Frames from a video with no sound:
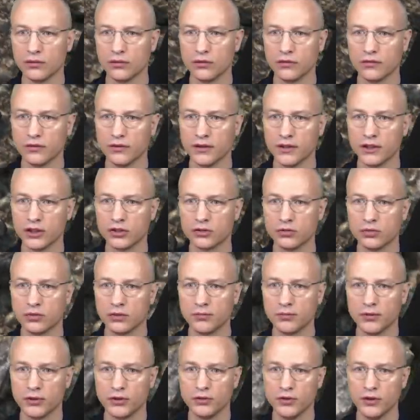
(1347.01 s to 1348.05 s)
This one
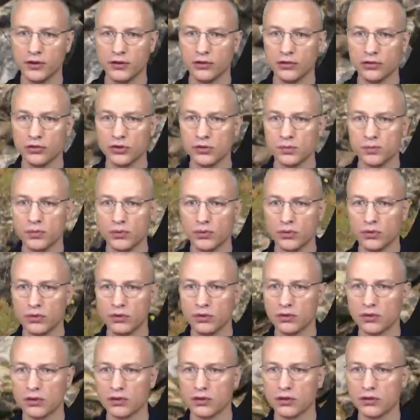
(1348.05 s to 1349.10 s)
between those
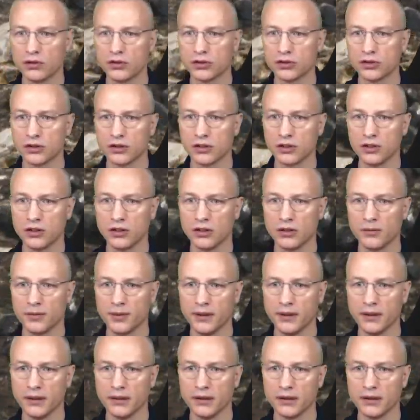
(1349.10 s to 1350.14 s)
boulders and up here.